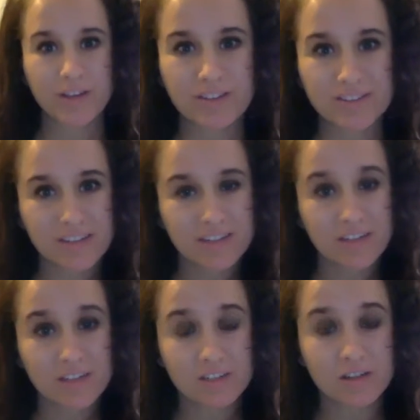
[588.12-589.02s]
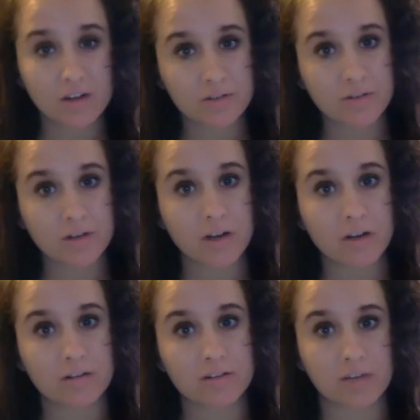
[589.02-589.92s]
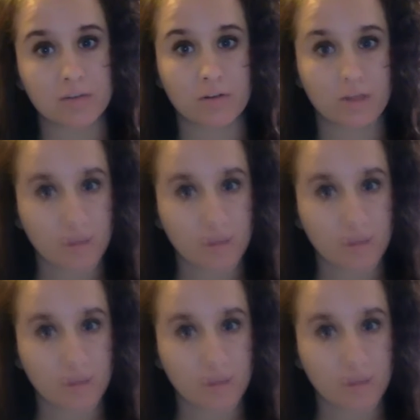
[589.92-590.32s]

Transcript: in this next section, Audrey and I are going to demo a